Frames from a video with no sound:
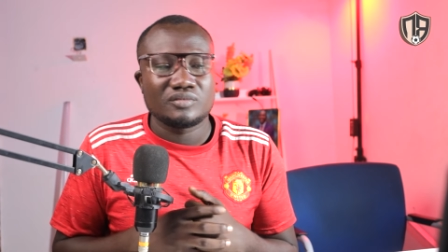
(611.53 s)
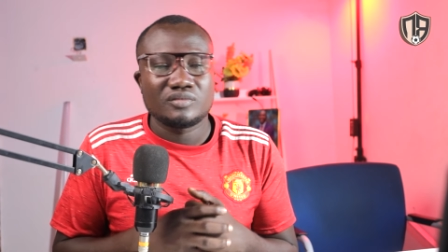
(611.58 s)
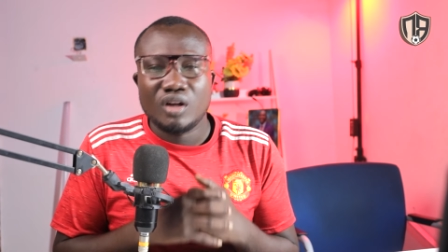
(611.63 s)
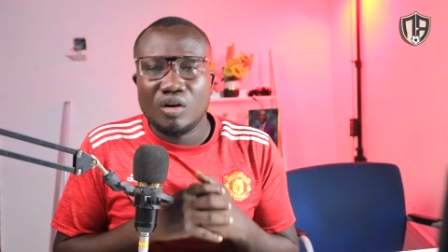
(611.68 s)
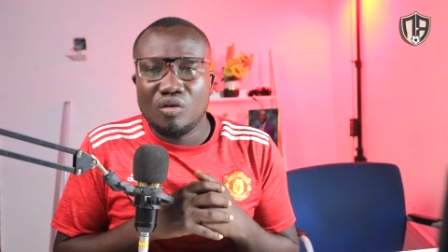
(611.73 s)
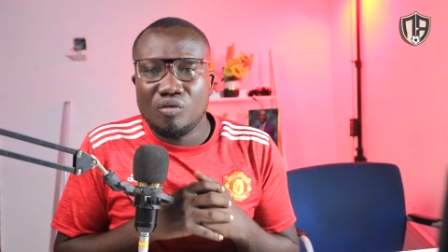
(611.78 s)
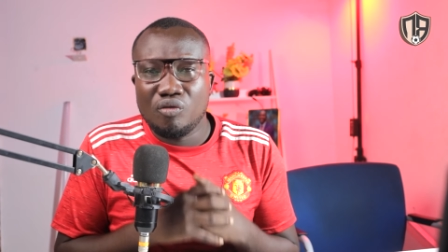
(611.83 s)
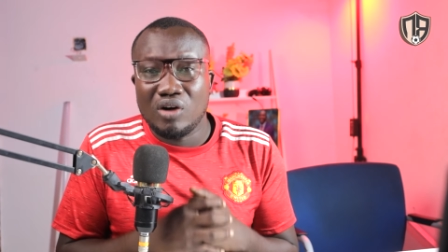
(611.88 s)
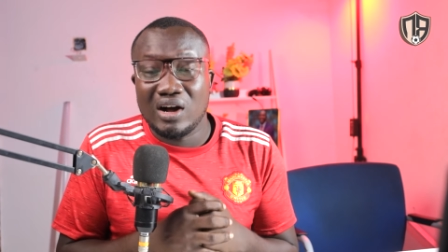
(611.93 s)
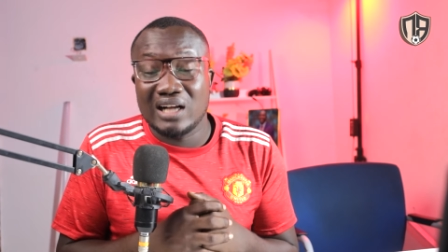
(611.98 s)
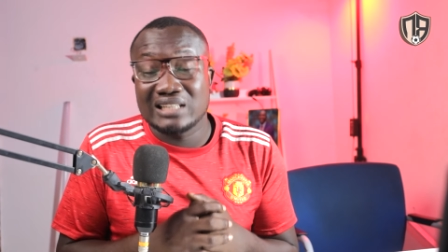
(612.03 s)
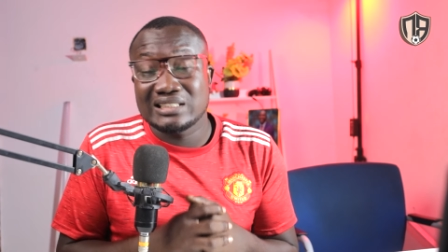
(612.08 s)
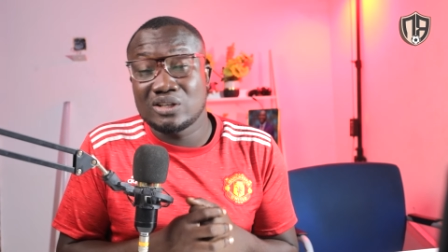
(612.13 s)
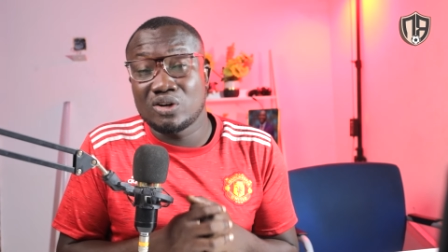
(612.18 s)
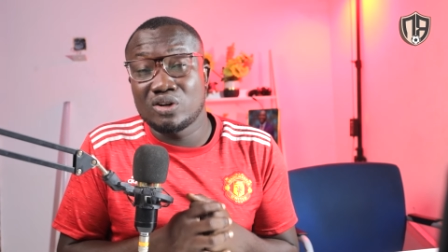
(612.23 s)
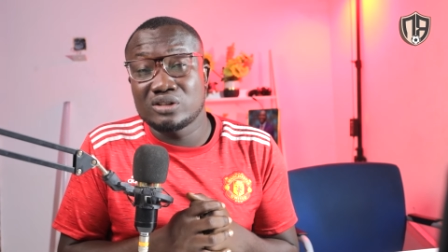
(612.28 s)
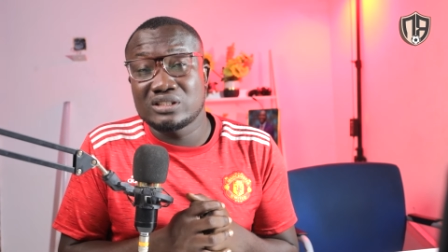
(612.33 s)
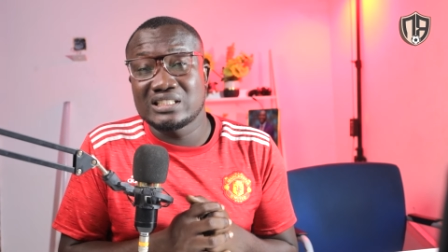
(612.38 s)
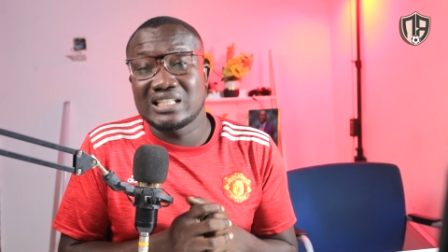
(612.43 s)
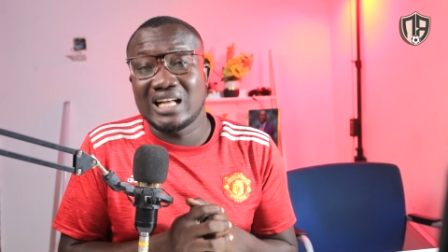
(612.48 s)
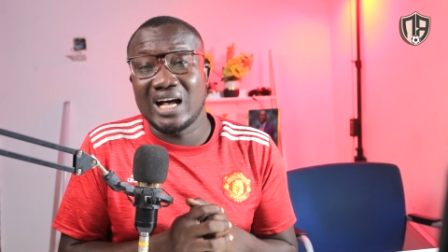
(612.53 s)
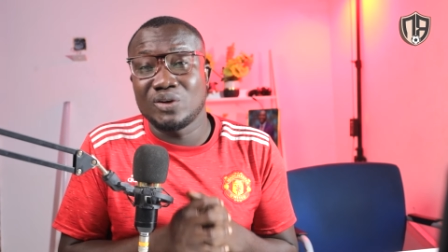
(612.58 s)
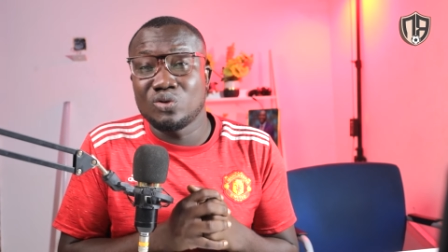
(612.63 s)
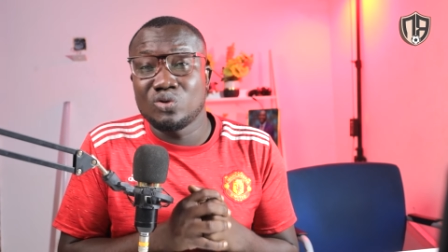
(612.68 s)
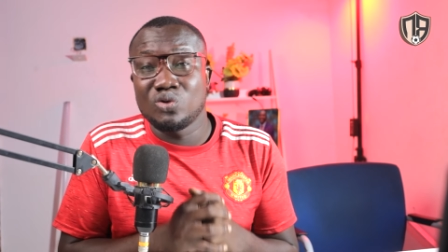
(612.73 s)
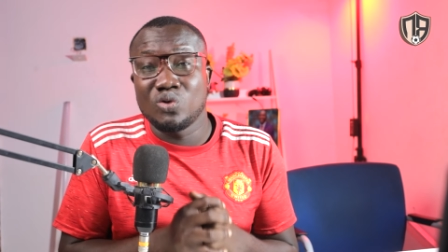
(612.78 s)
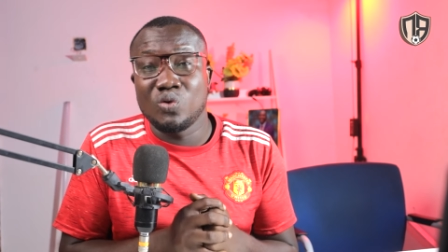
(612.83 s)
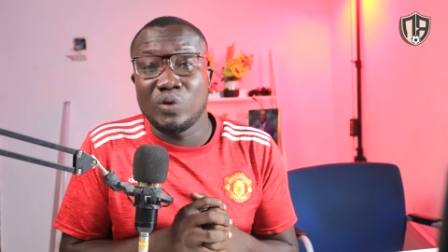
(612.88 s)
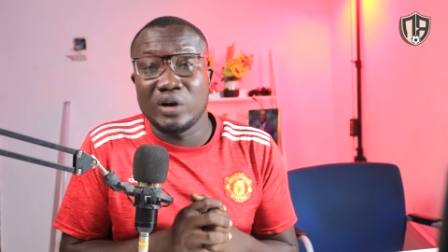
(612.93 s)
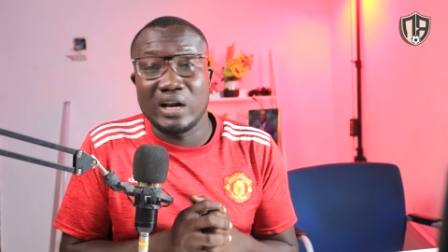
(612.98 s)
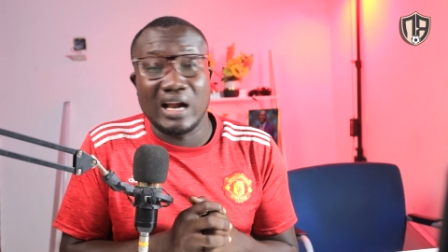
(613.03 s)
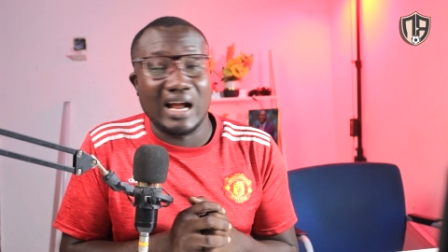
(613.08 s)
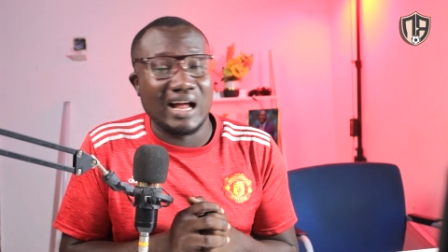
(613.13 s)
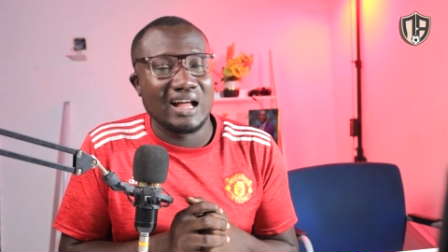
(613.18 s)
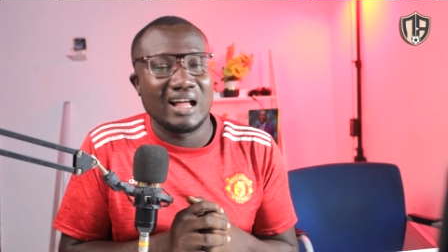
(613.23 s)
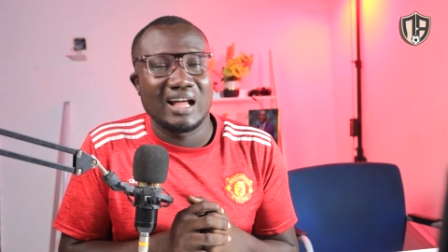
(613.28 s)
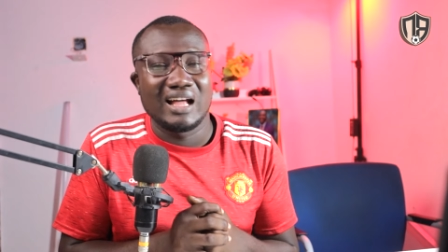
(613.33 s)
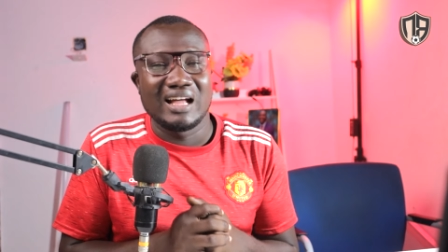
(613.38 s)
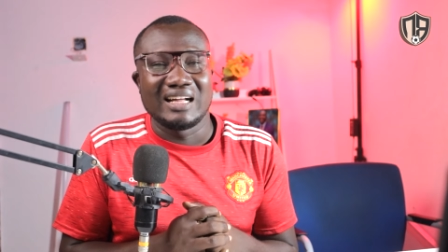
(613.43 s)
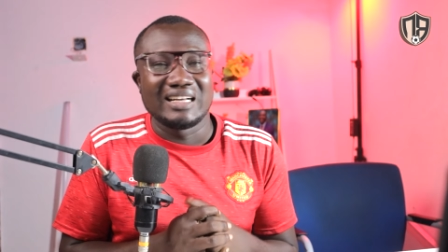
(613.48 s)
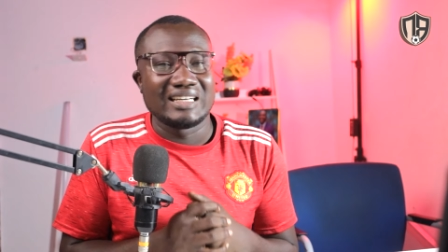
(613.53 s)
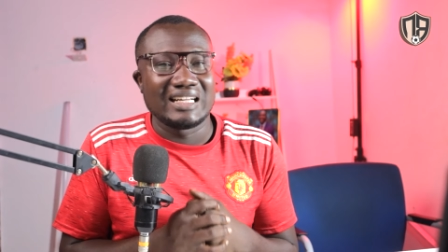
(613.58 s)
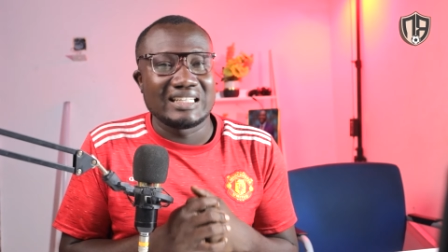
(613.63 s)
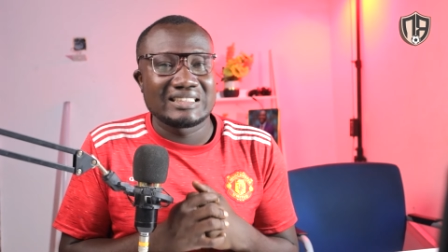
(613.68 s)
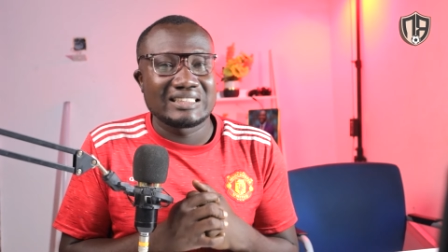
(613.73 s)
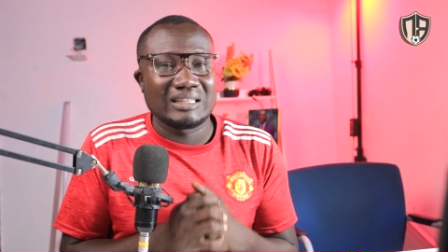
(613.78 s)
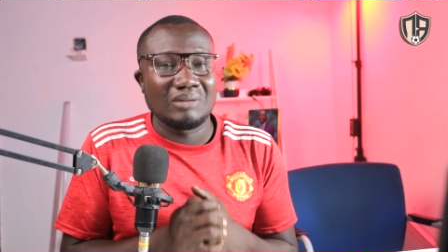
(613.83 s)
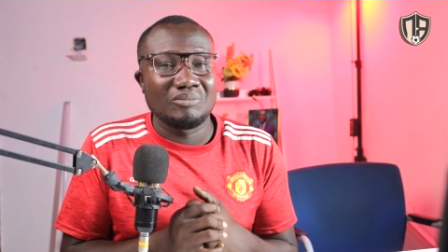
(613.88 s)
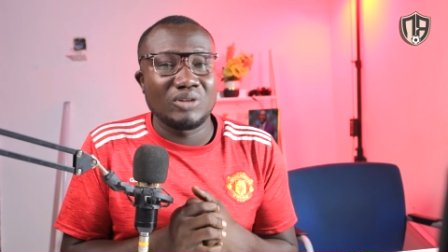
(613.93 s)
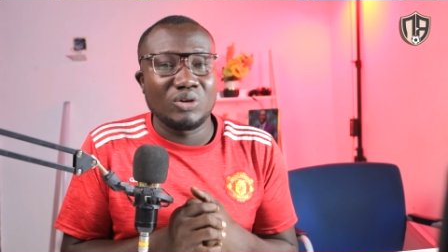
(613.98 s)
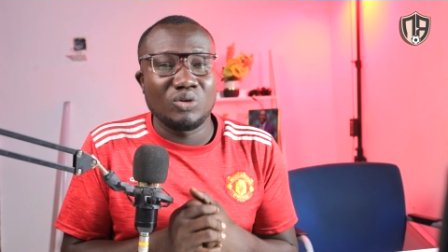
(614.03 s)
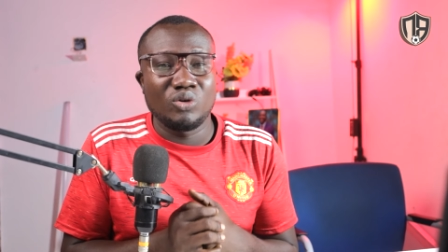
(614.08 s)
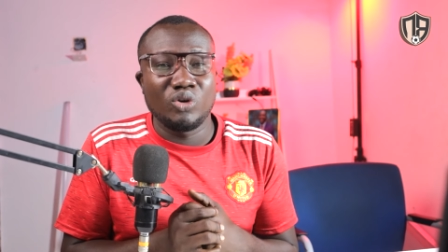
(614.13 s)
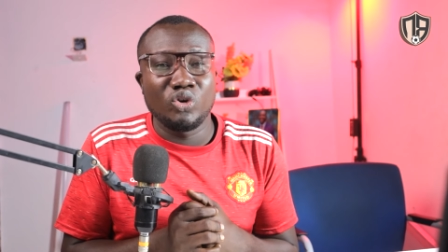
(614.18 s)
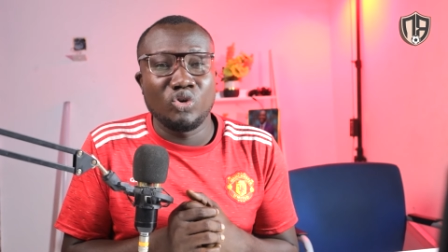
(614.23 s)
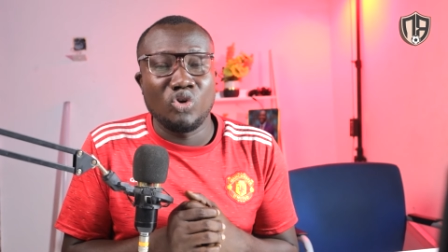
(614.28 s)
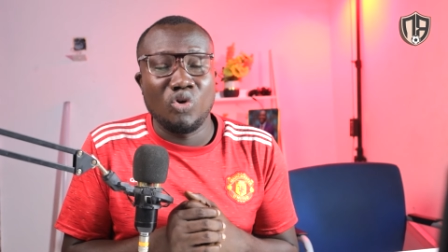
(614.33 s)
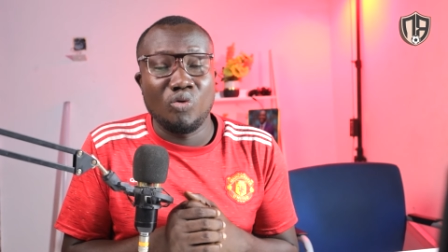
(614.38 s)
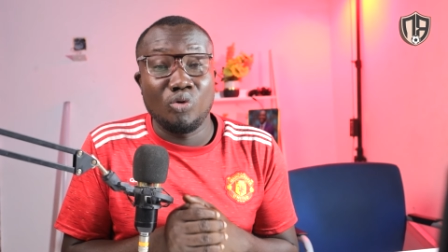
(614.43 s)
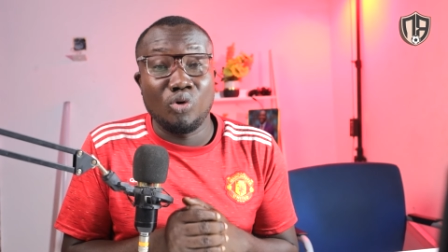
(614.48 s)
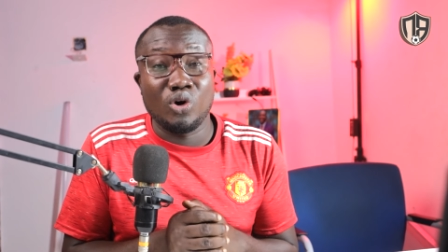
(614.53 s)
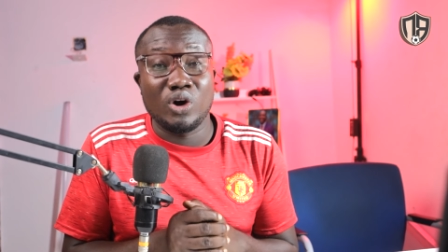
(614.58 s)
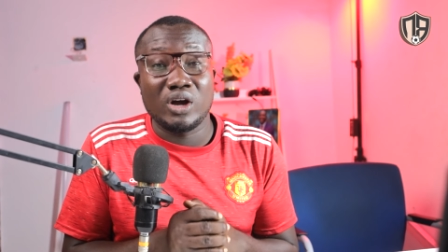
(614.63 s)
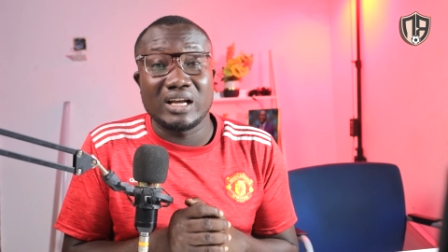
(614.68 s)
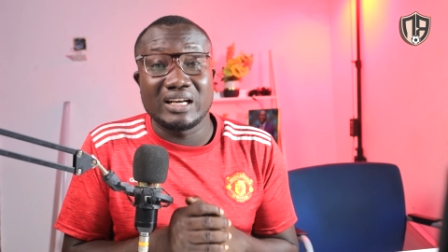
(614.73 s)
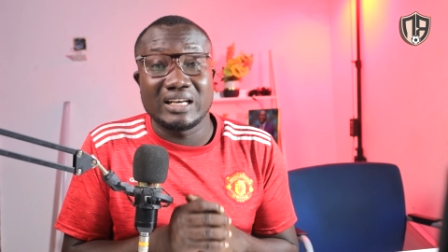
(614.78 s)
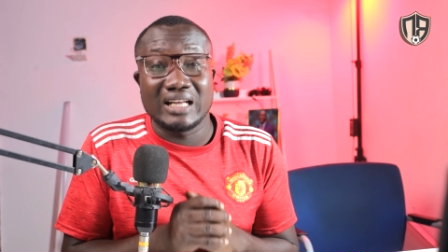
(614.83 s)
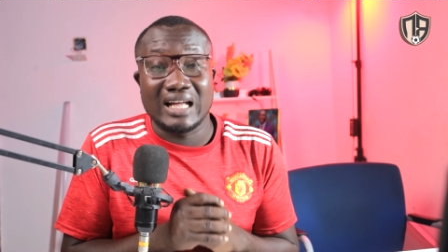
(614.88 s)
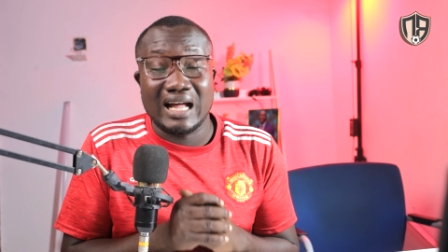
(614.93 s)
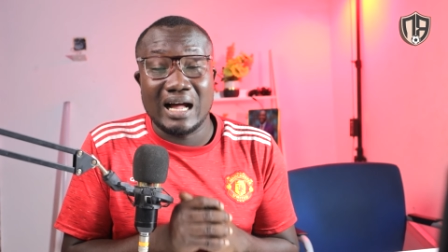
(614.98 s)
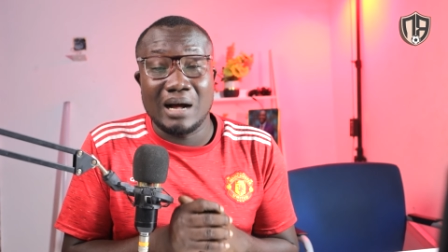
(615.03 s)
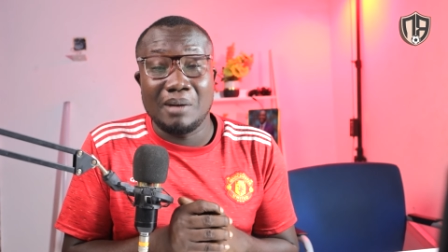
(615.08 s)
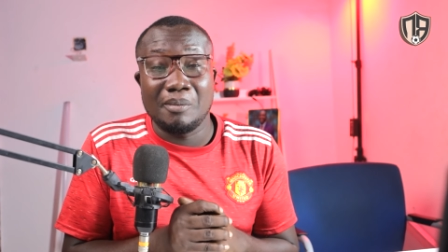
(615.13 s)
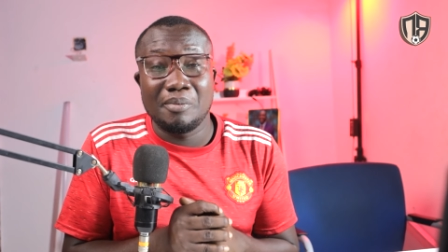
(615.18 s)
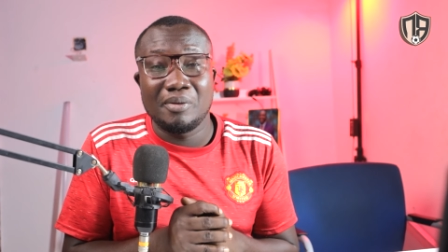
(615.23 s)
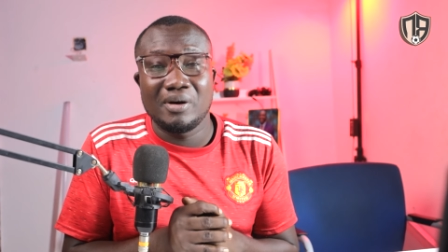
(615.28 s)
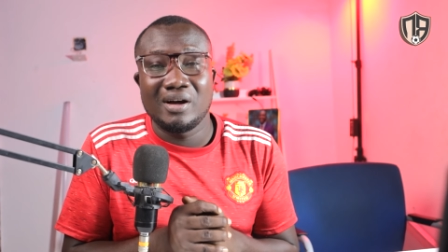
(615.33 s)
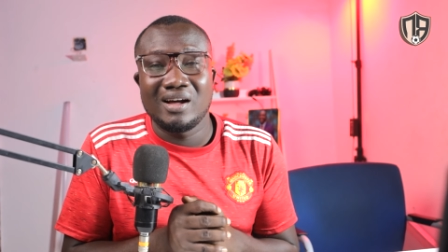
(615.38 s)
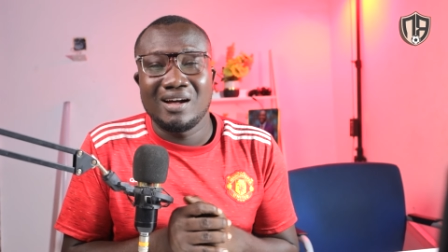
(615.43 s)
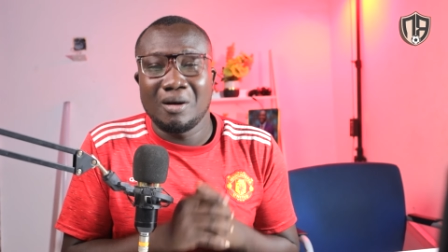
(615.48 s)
for Ancelotti now. I don't know whether there's something going on wrong in the camp,